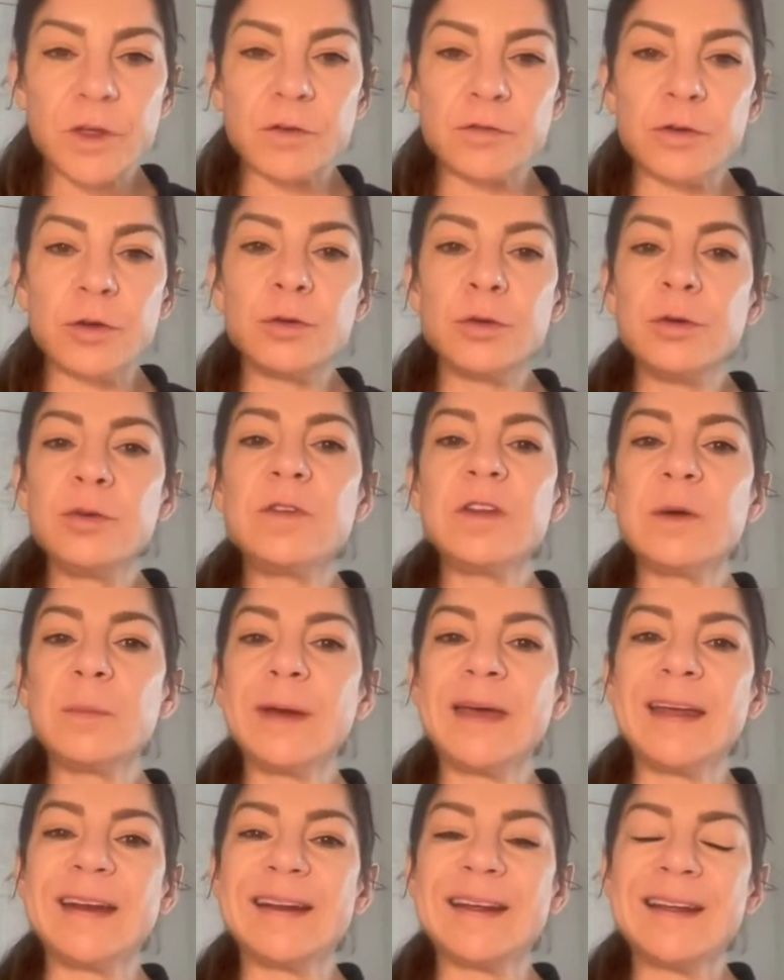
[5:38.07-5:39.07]
So losing
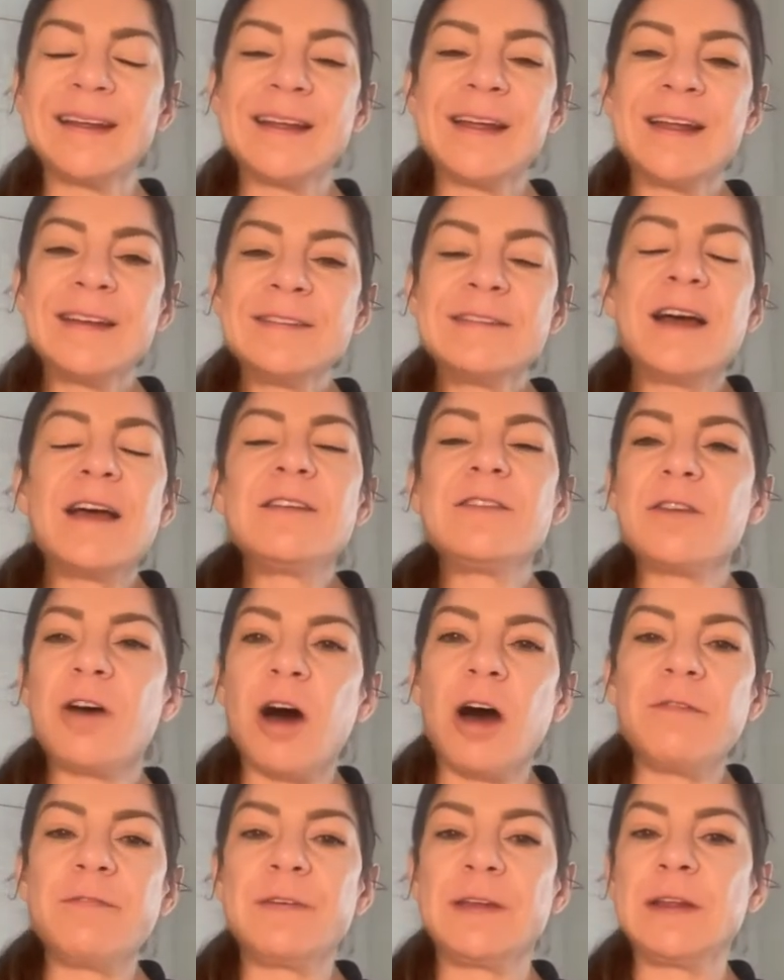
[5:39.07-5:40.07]
weight does
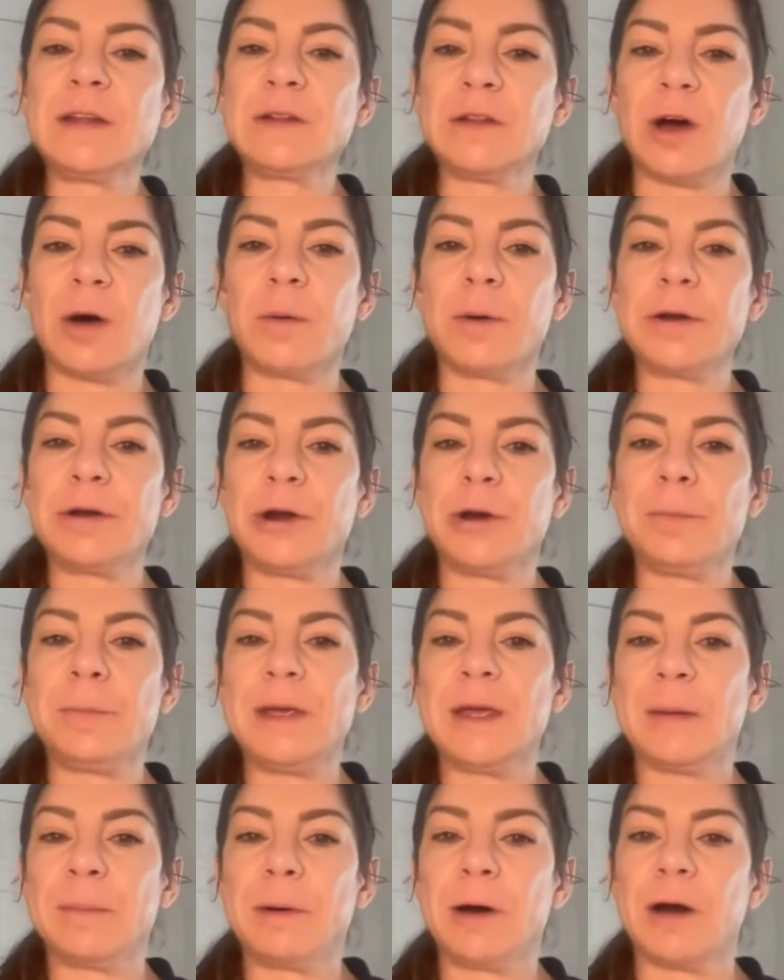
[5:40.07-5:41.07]
often lower your
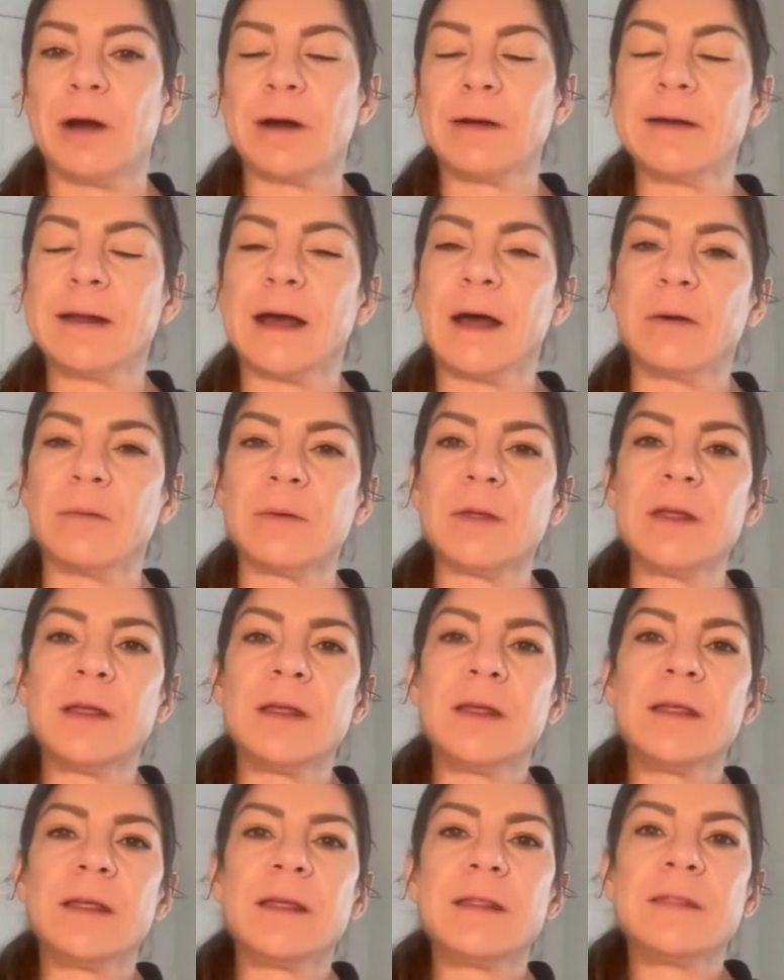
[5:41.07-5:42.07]
BMR. Now,
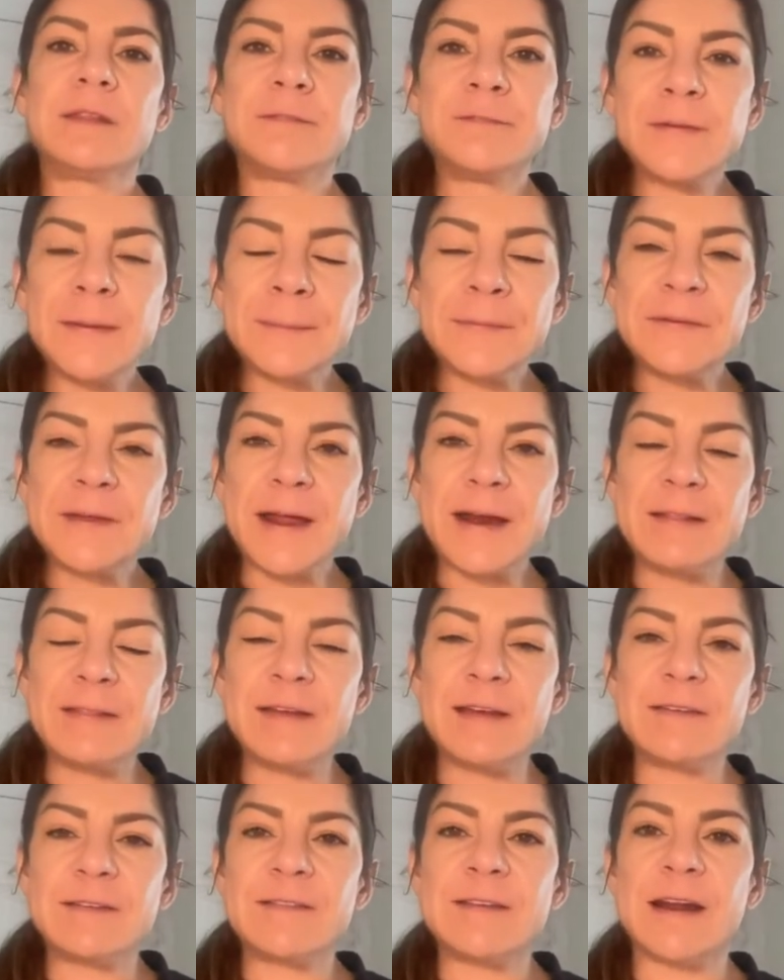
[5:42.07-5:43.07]
the flip side of
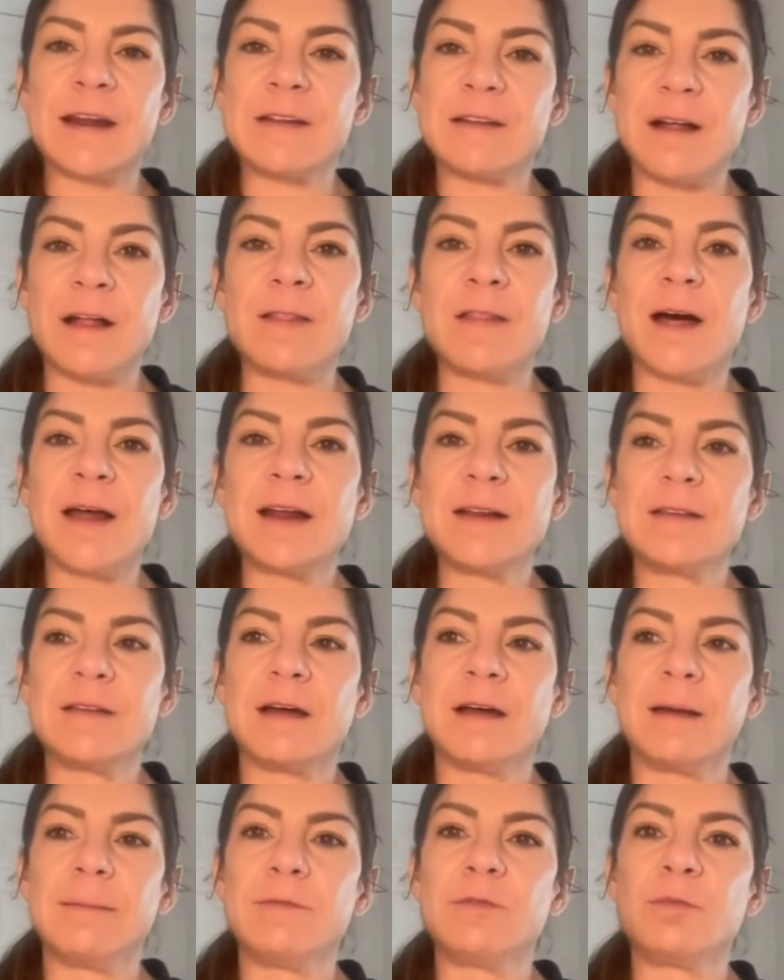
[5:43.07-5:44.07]
this is that a lot of
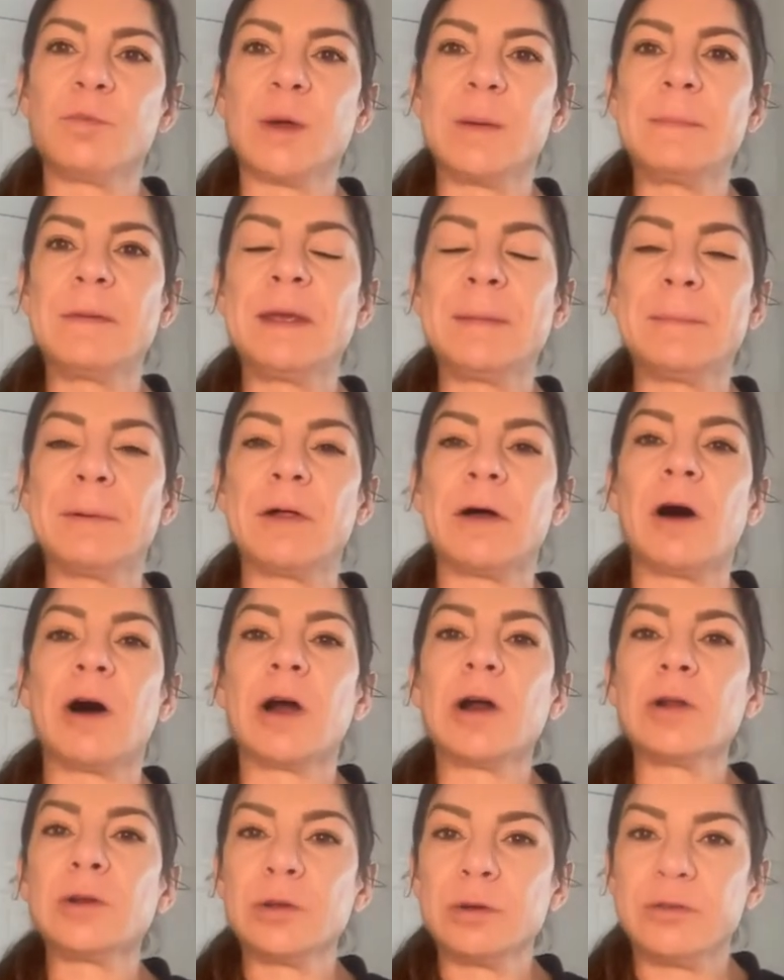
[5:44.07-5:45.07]
times when people
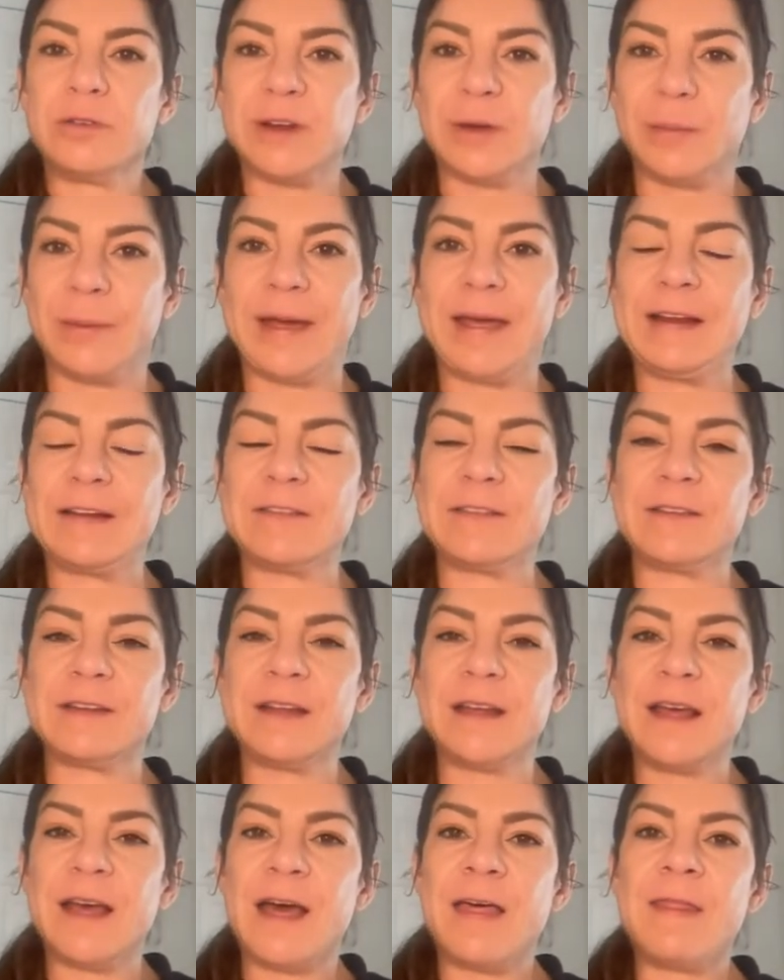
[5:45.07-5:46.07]
are losing weight,
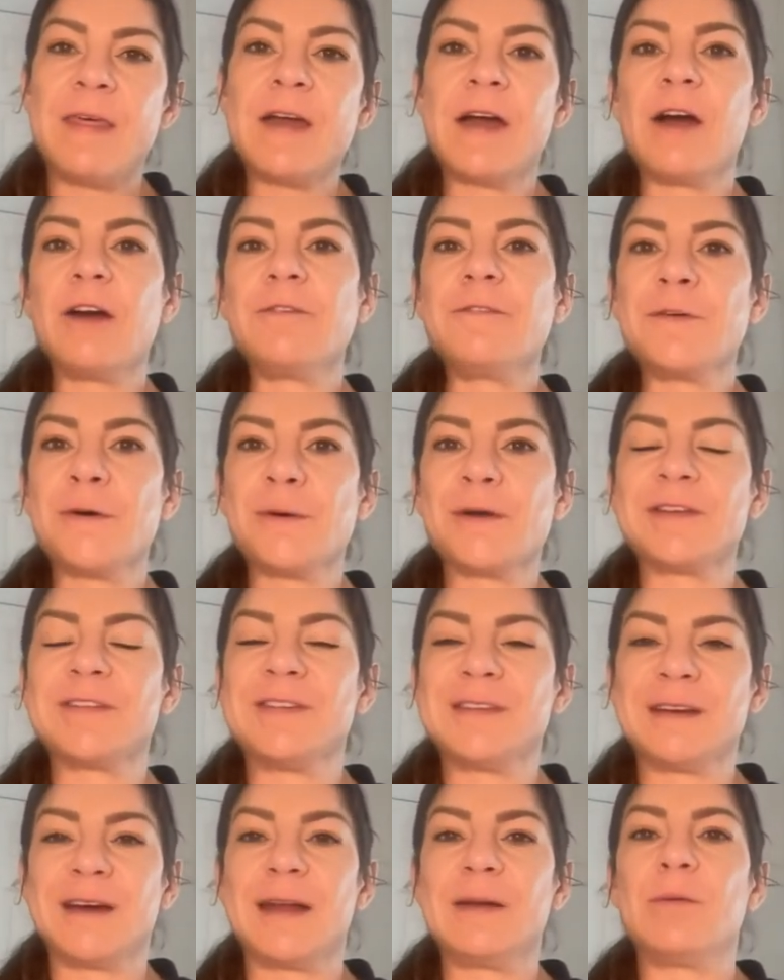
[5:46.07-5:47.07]
they are
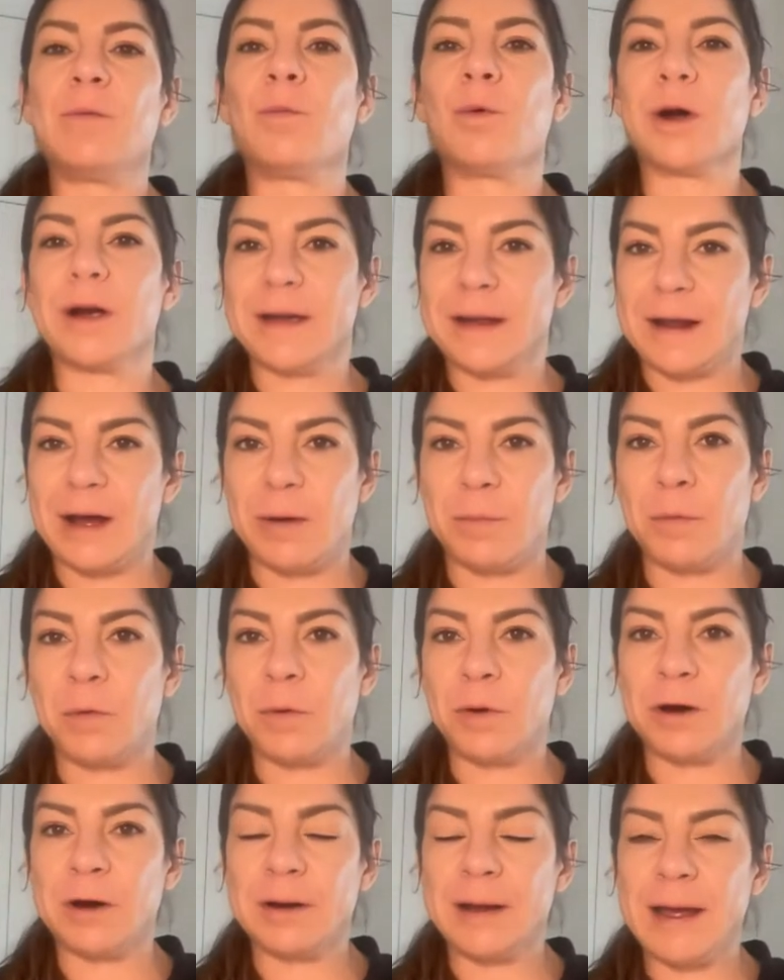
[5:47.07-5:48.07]
focusing on working out
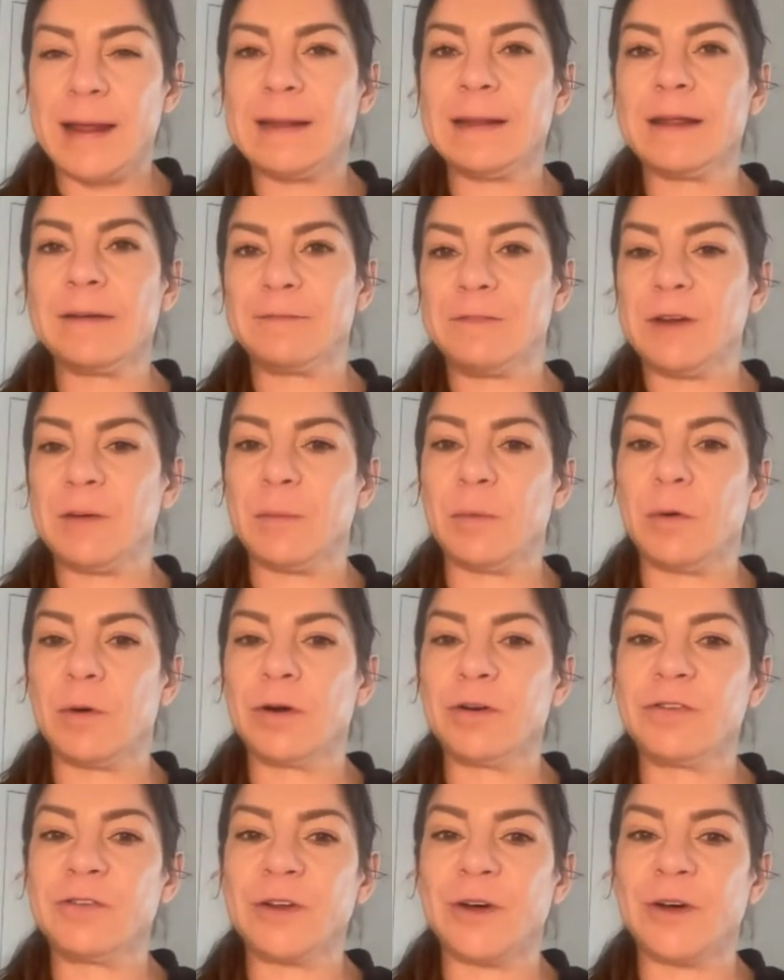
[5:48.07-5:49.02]
more and lifting more.